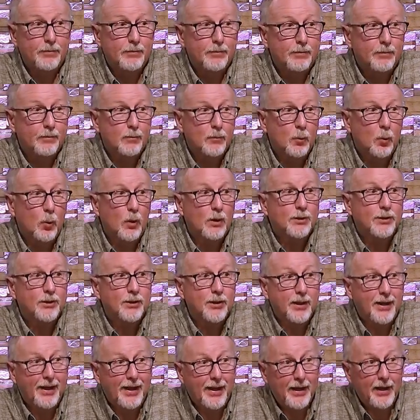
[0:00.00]
Once
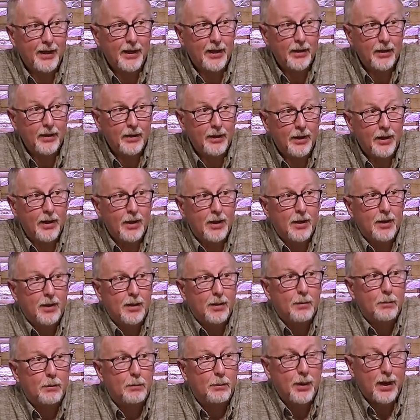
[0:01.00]
again,
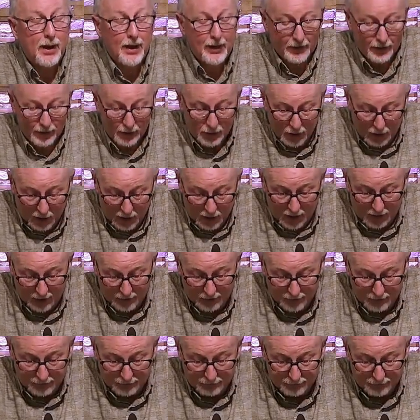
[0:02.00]
but God.
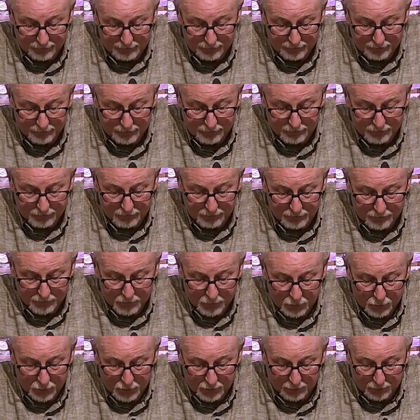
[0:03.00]

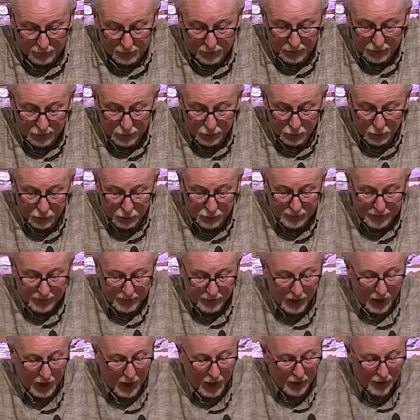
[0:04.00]
To the person who has been
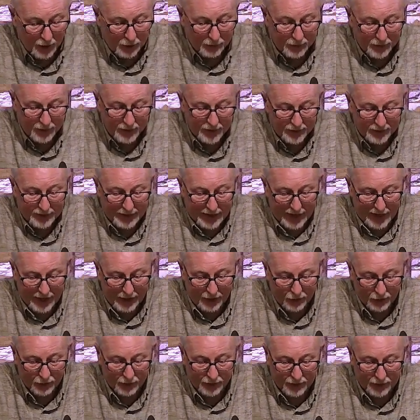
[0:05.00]
caught up and
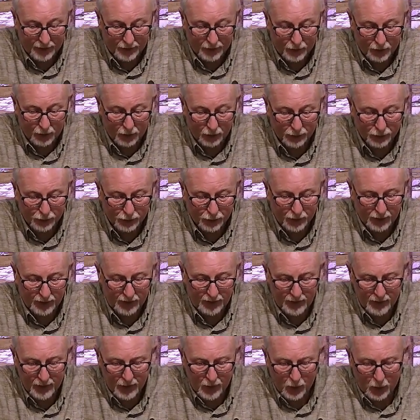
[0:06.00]
entangled in
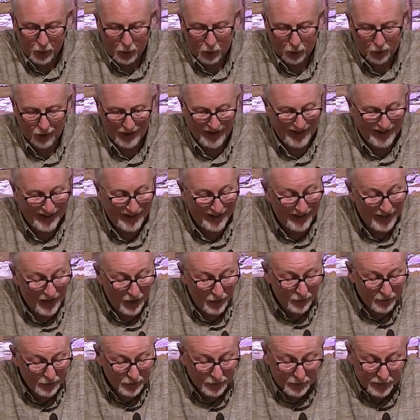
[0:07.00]
adultery or any
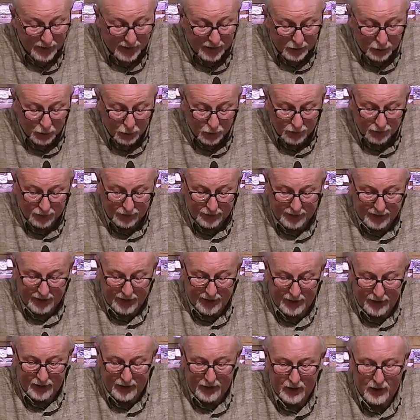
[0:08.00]
other sexual
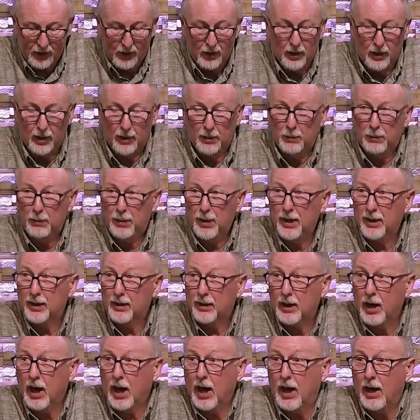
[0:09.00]
sin, but
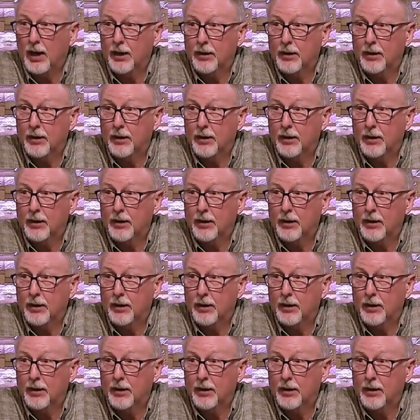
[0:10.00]
God.